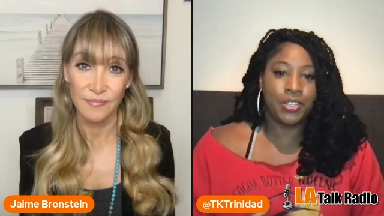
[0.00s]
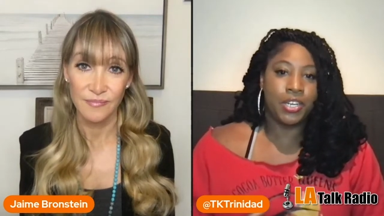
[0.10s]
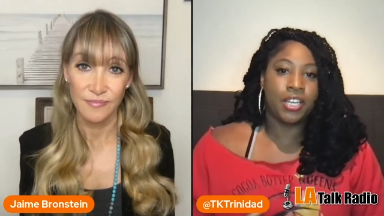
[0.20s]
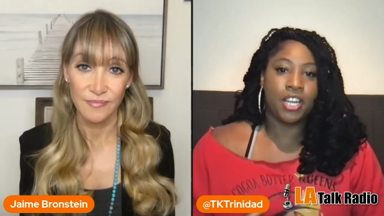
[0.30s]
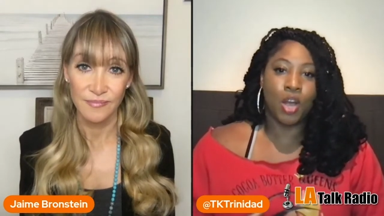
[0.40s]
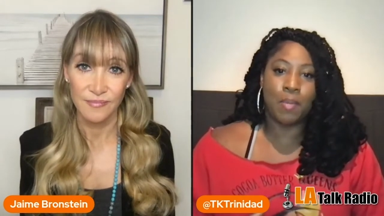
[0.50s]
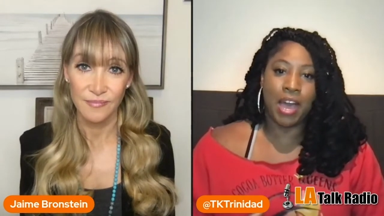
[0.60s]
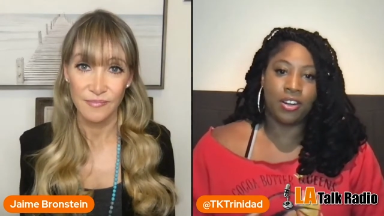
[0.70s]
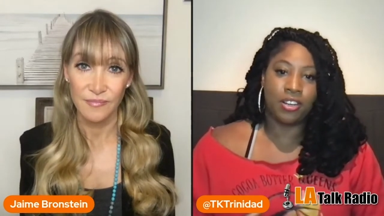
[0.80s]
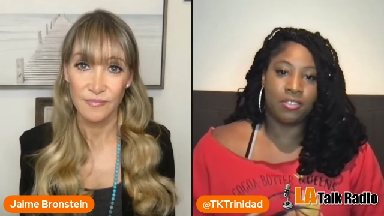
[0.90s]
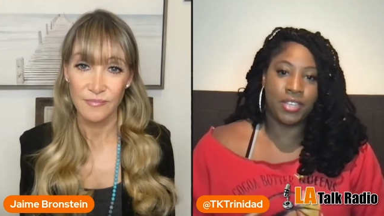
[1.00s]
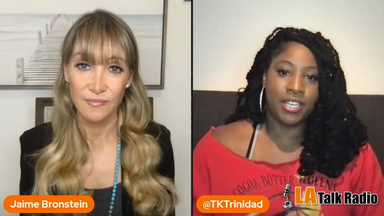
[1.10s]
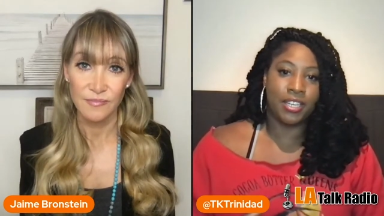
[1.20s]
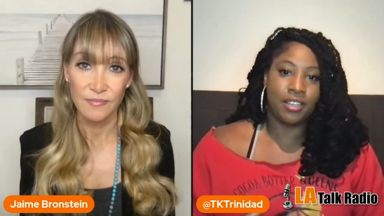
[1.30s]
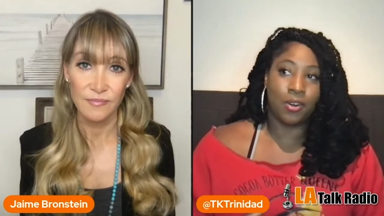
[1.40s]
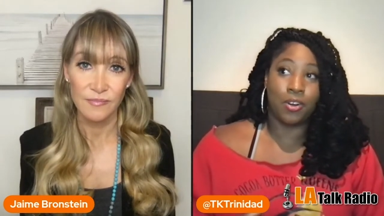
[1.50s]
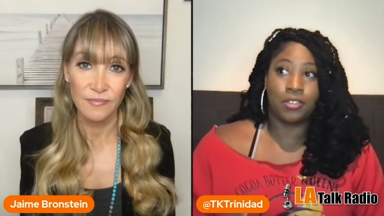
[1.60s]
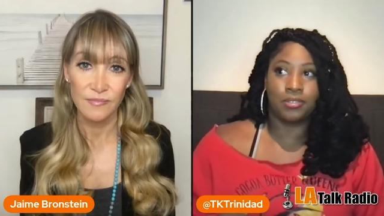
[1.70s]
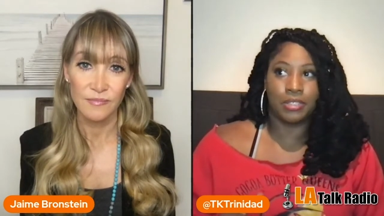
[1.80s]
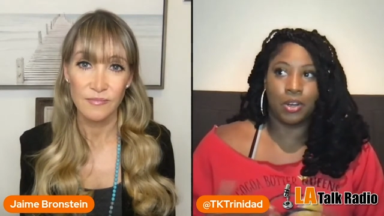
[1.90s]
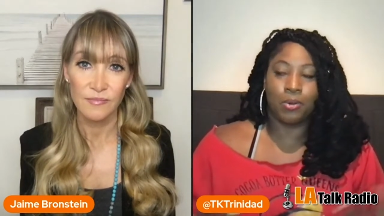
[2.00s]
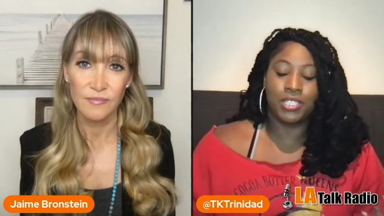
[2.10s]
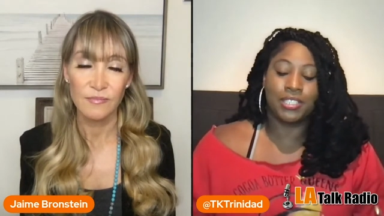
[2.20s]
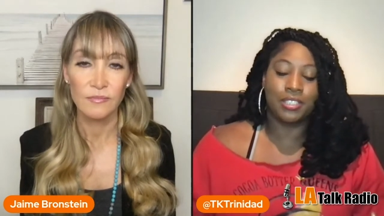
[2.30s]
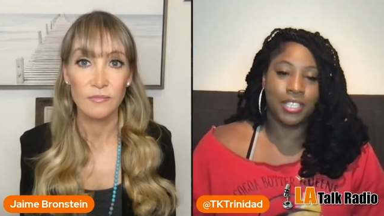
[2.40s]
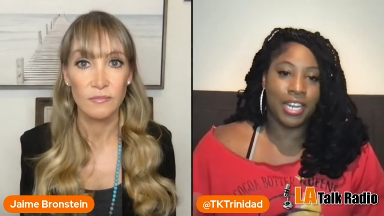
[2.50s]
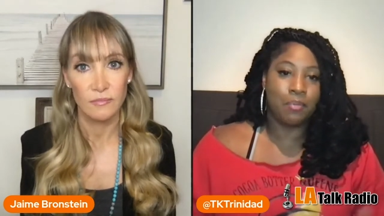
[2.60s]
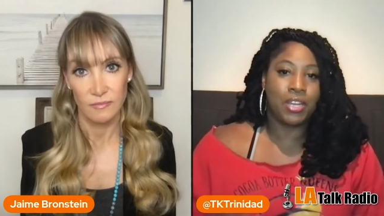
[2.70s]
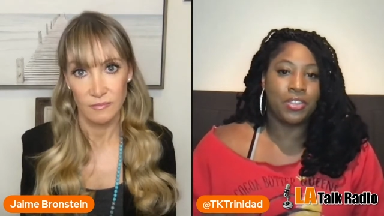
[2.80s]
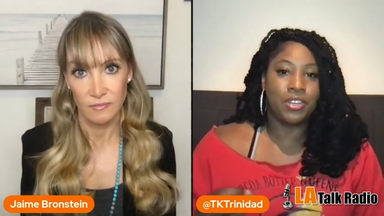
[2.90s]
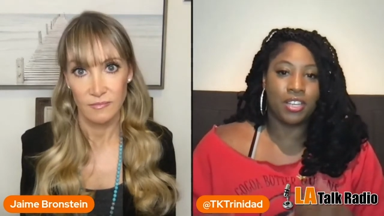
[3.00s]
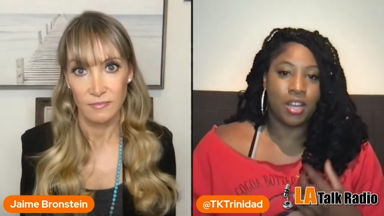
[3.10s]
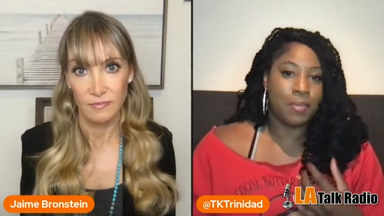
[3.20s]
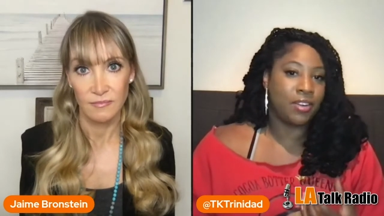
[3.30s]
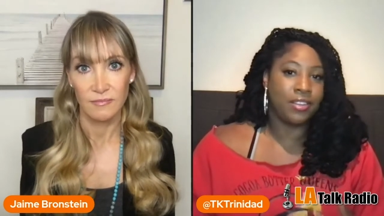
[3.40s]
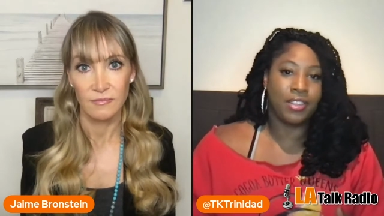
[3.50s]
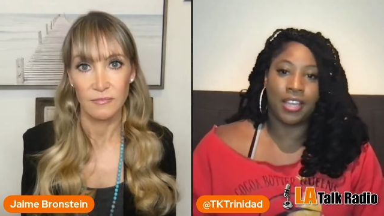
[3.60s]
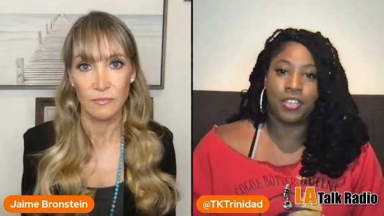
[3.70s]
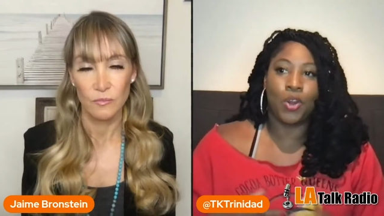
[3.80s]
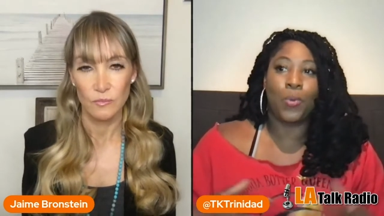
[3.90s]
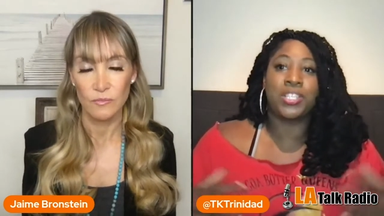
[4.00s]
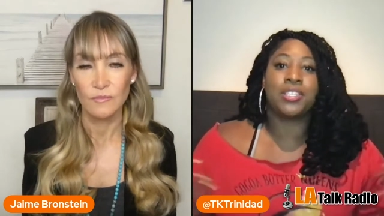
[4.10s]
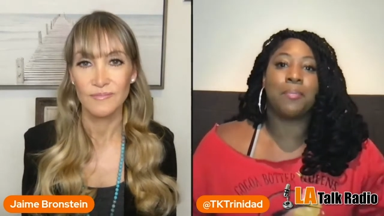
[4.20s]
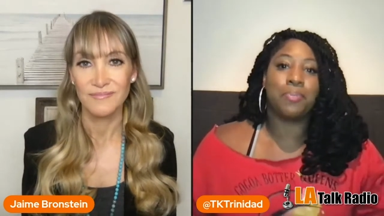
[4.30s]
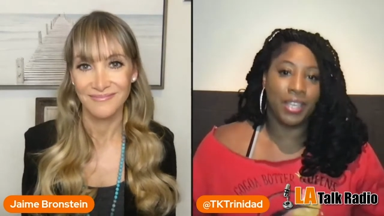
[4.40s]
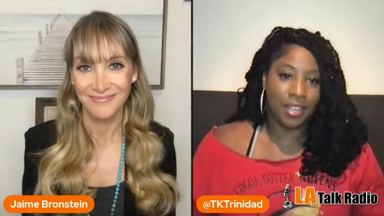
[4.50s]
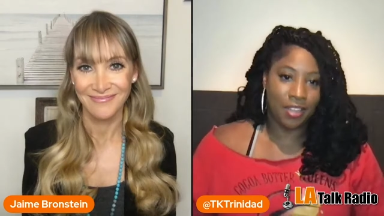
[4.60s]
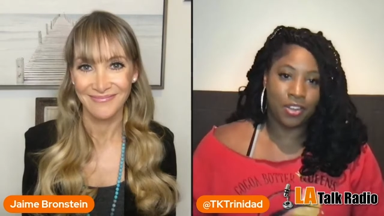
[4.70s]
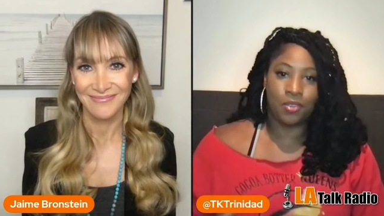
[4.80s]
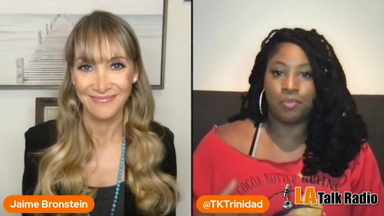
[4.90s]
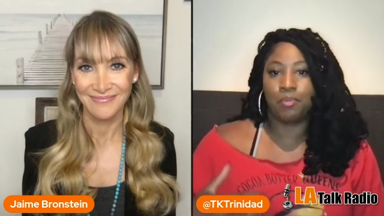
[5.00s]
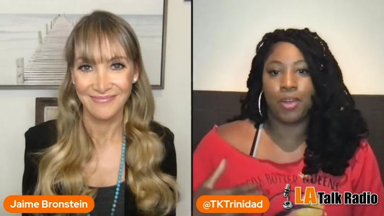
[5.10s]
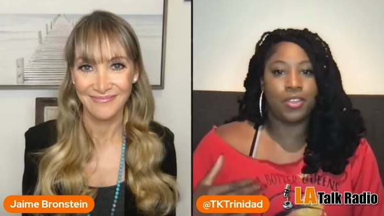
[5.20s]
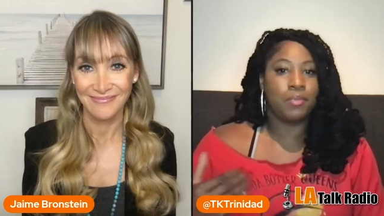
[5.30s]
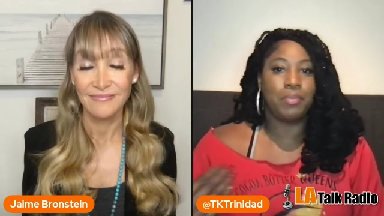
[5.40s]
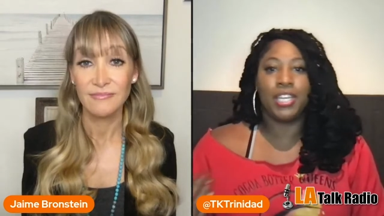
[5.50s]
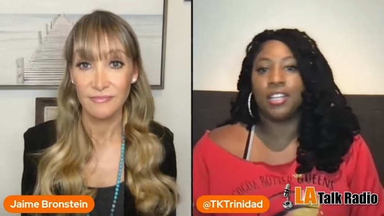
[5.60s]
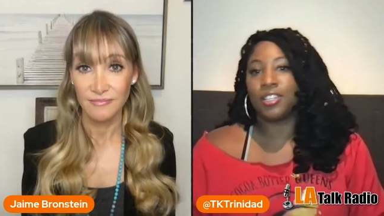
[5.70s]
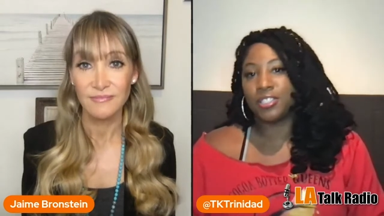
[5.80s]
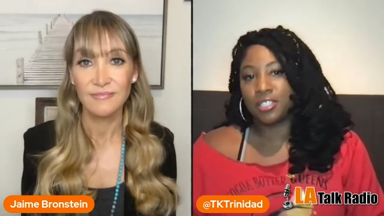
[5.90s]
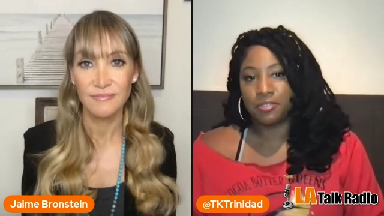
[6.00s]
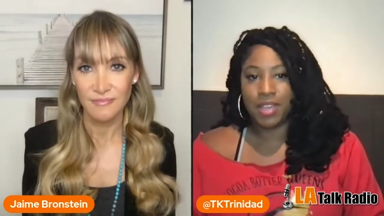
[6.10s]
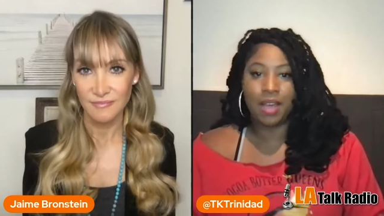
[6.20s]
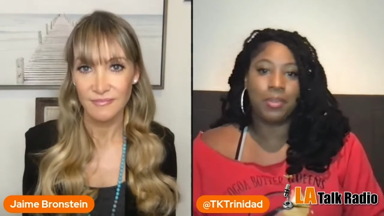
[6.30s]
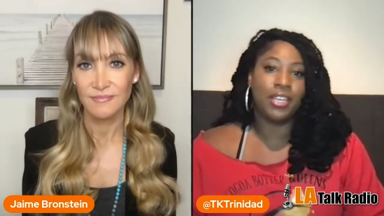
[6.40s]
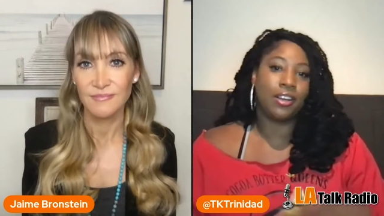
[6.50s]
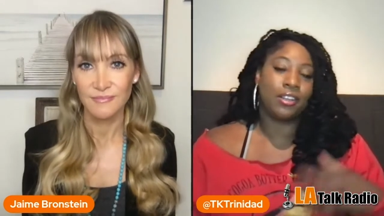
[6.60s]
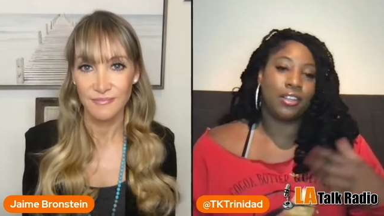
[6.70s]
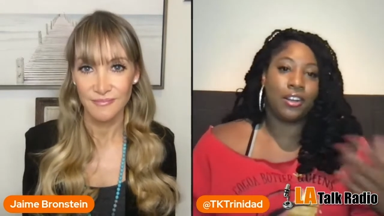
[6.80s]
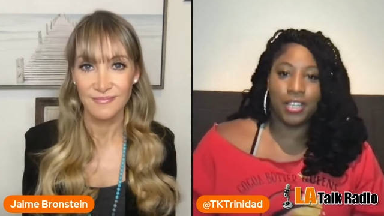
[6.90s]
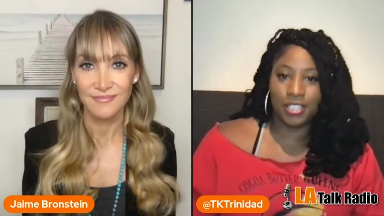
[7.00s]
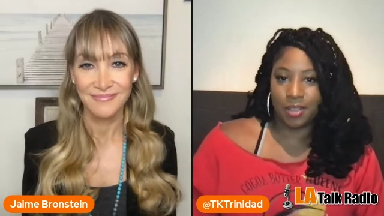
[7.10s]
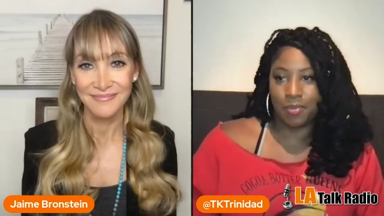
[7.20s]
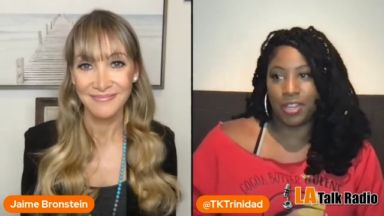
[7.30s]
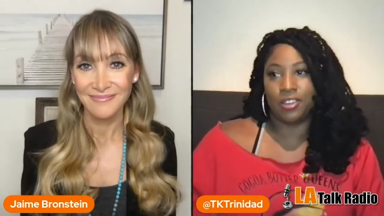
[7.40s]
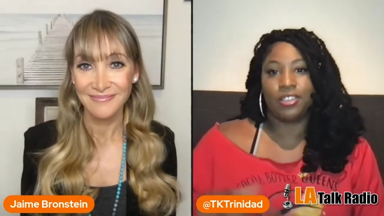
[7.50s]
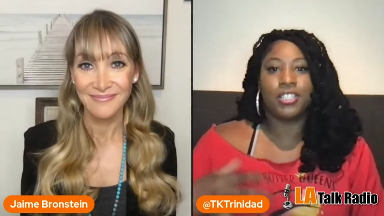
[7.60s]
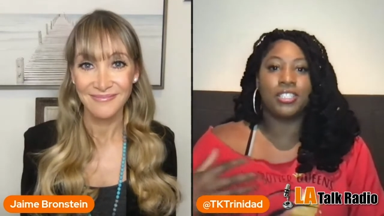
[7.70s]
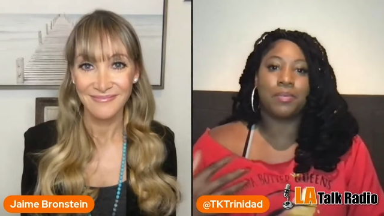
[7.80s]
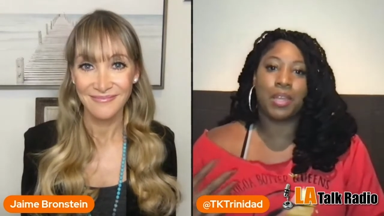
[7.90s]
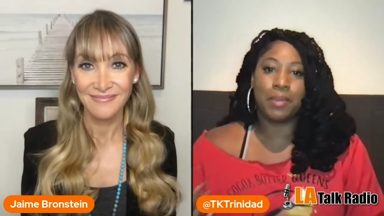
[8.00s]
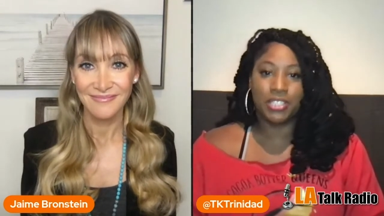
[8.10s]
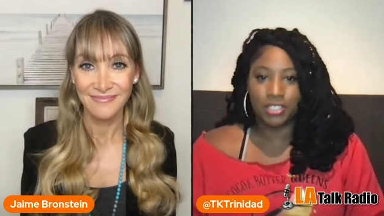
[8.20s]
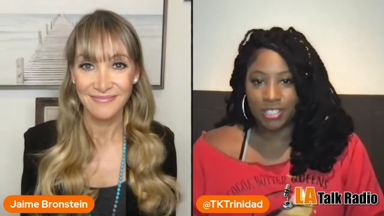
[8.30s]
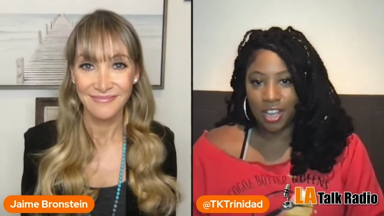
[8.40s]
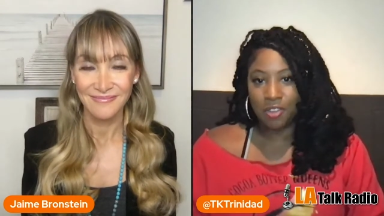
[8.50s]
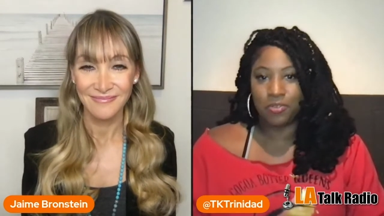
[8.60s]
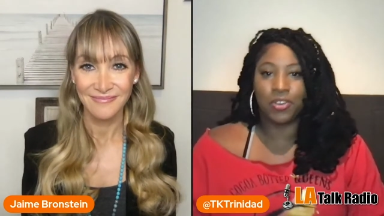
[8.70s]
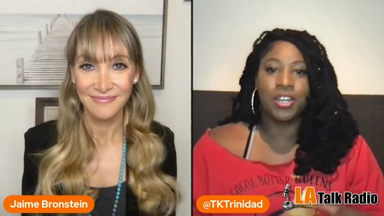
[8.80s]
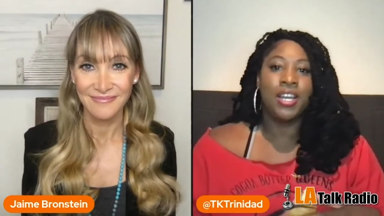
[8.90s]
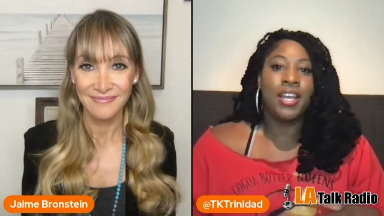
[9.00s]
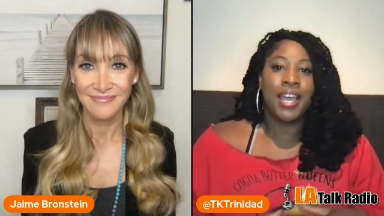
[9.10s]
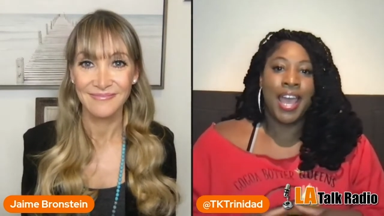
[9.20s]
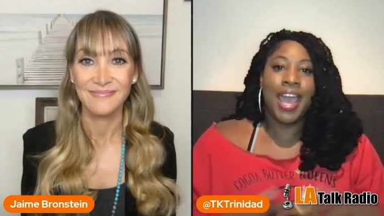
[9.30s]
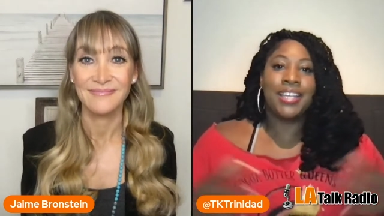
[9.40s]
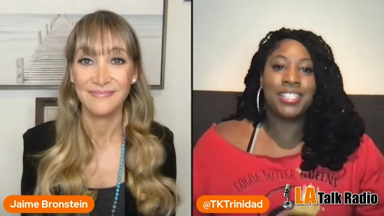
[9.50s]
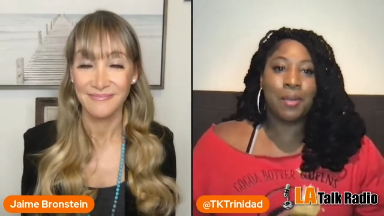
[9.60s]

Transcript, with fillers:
Speaker 1: you didn't come out of it or you know we're still in it but if you didn't come out of it like you know with something other whether it being close to the family or learning something or learning something about yourself or at